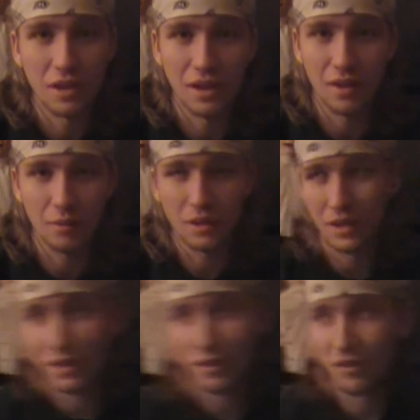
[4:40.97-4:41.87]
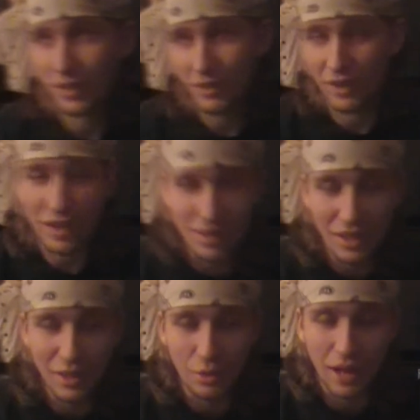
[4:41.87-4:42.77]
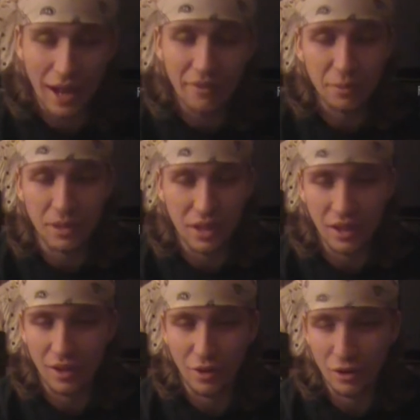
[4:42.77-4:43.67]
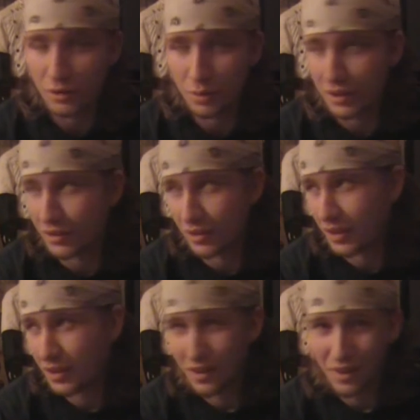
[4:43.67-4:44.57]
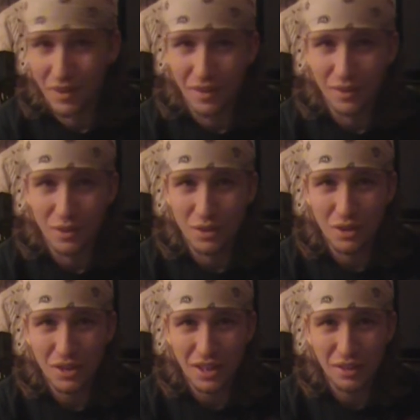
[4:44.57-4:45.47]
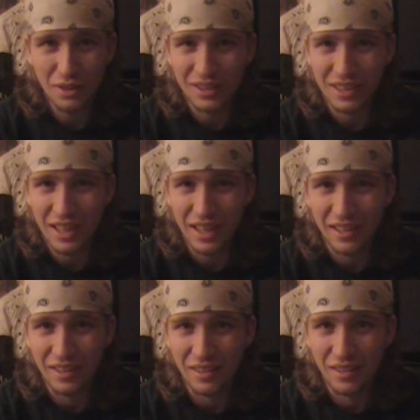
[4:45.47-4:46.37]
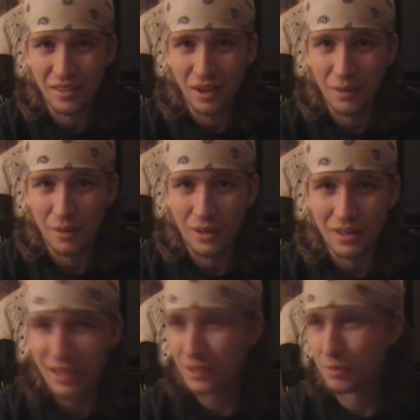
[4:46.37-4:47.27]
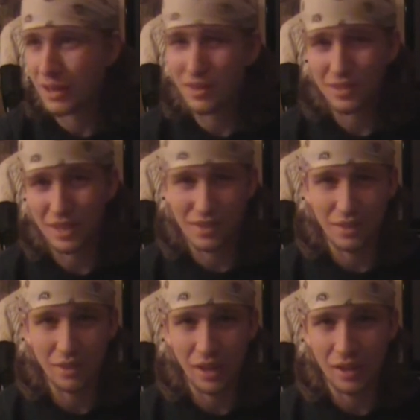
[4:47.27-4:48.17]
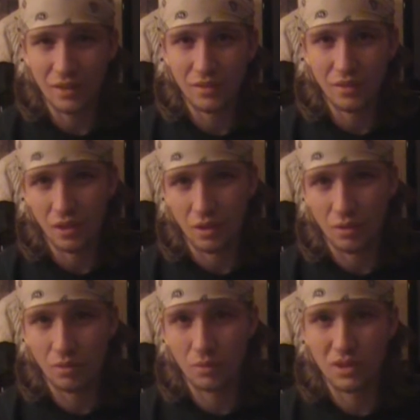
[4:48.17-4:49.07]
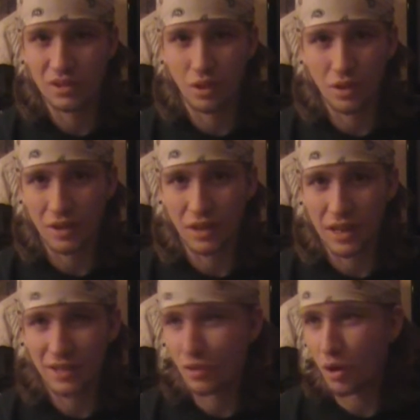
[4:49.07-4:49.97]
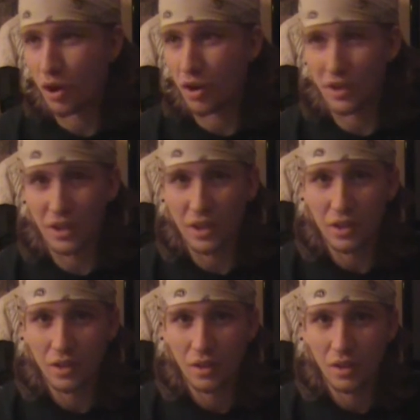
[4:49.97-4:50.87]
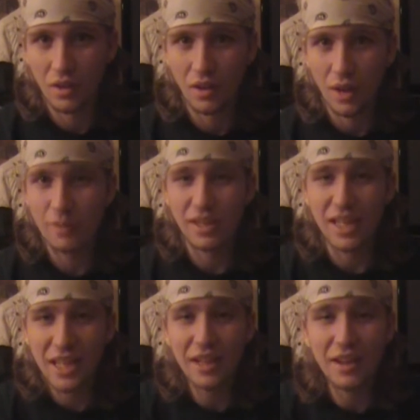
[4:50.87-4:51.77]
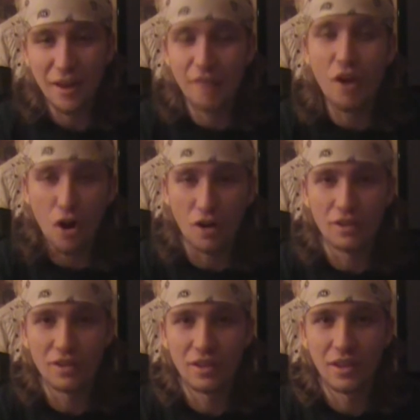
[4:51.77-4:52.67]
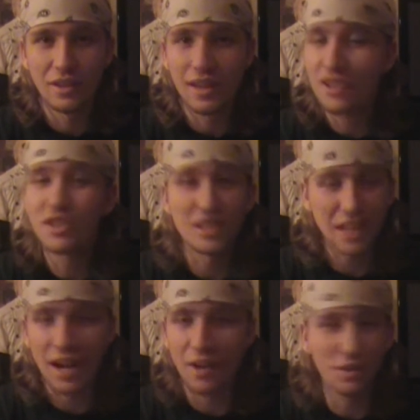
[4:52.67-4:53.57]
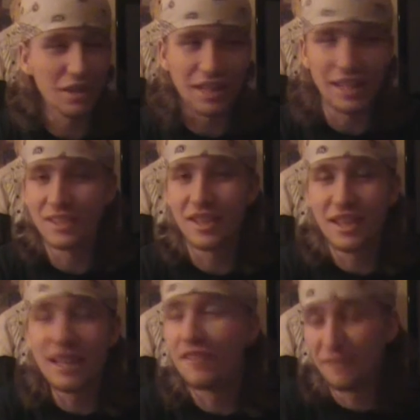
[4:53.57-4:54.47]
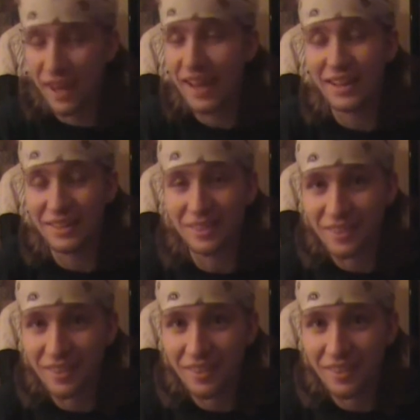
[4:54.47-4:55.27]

I, I mean, if if anything, he would have to be the King of Hearts because there's nothing else that's gay. I mean, ten spade. Does that sound gay? No, it's not. It has no heart in it. I mean, the King of Hearts. That just sounds like he's the king of fags.